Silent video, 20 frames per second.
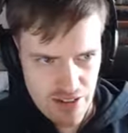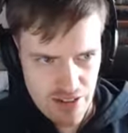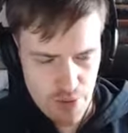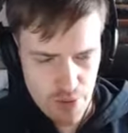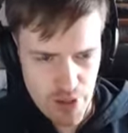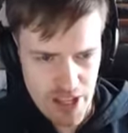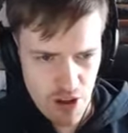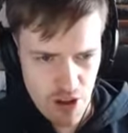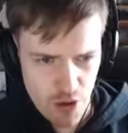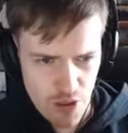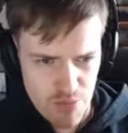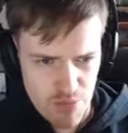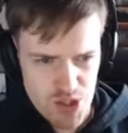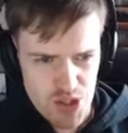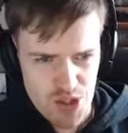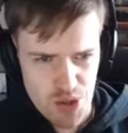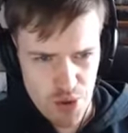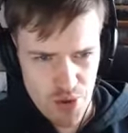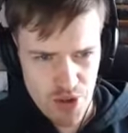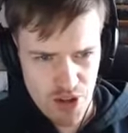if we kill them
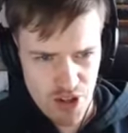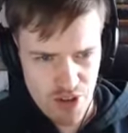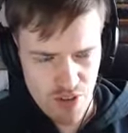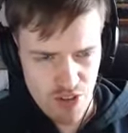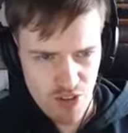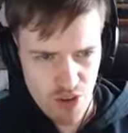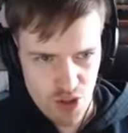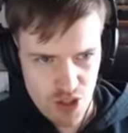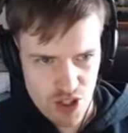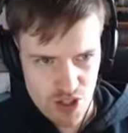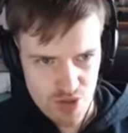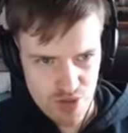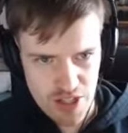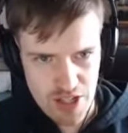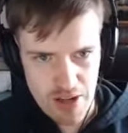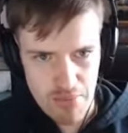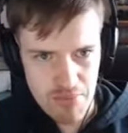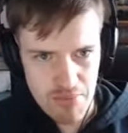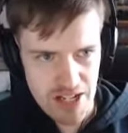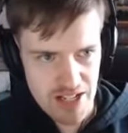sooner,
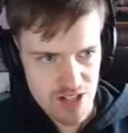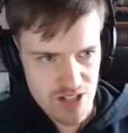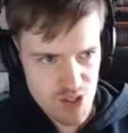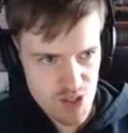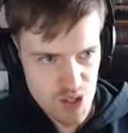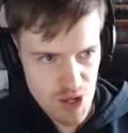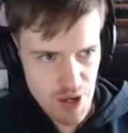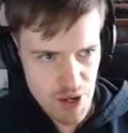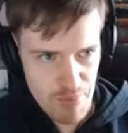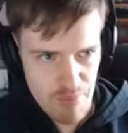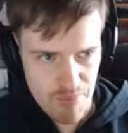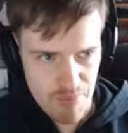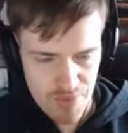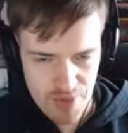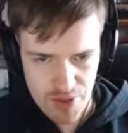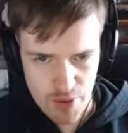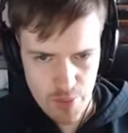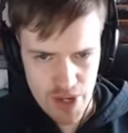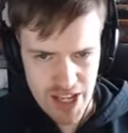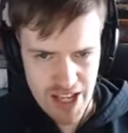unfortunately, it means um,
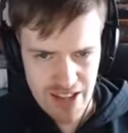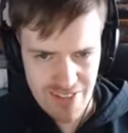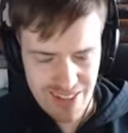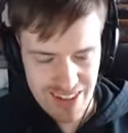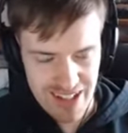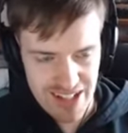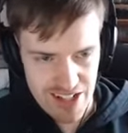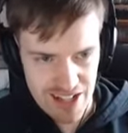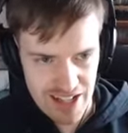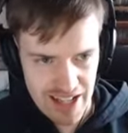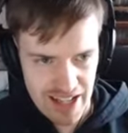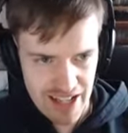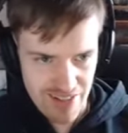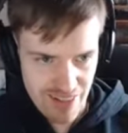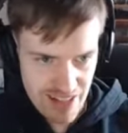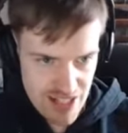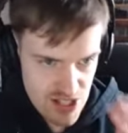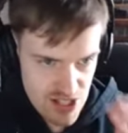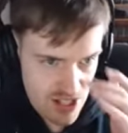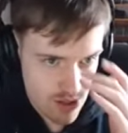that we get, le get
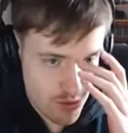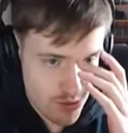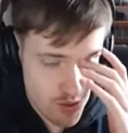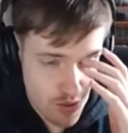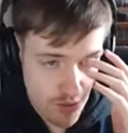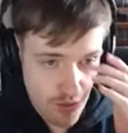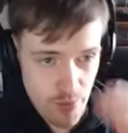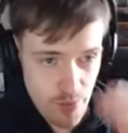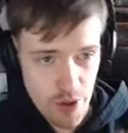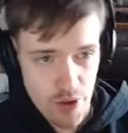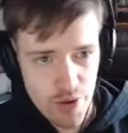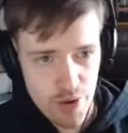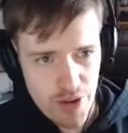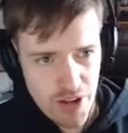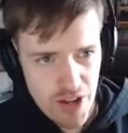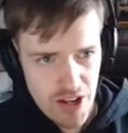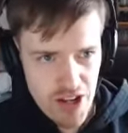less kills on the road.